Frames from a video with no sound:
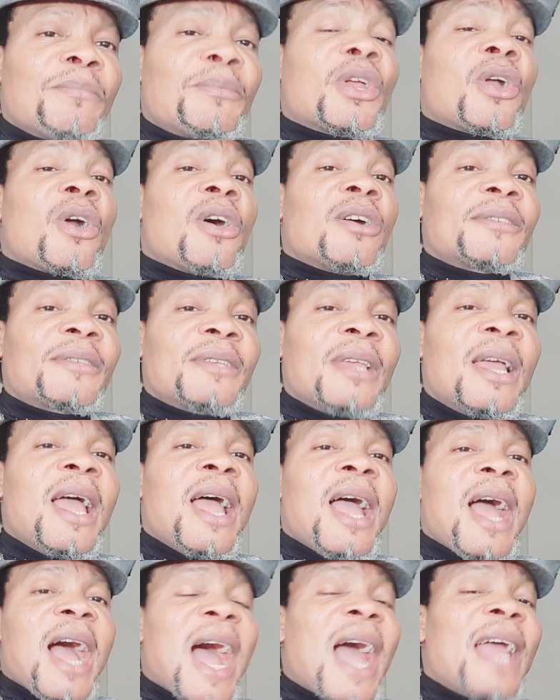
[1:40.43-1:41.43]
because
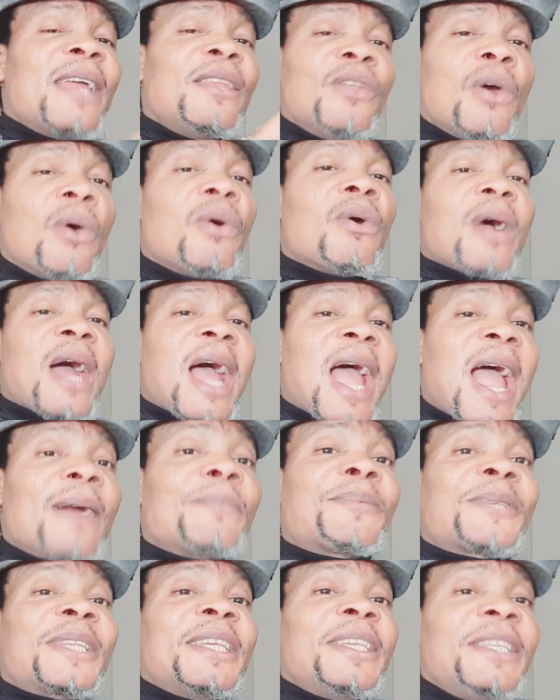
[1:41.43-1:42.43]
I know I
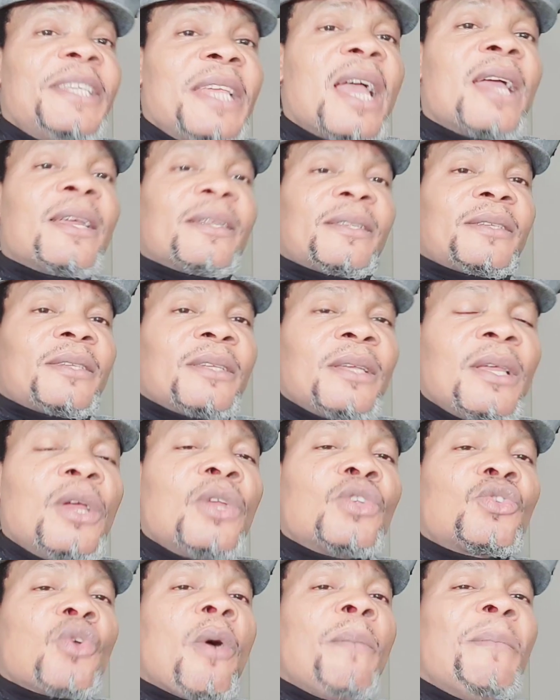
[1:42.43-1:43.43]
am still yet
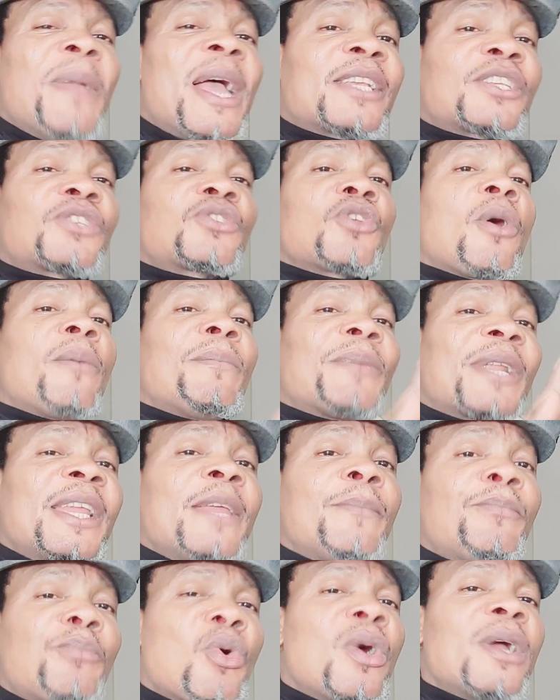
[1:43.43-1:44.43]
to make some
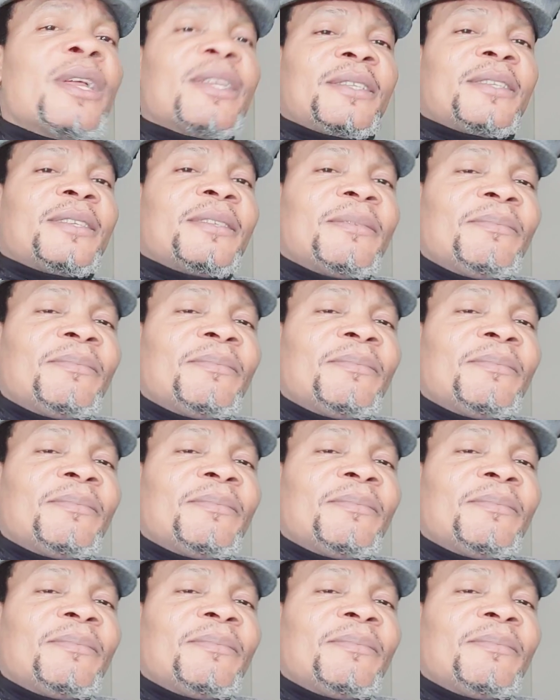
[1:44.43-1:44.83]
real point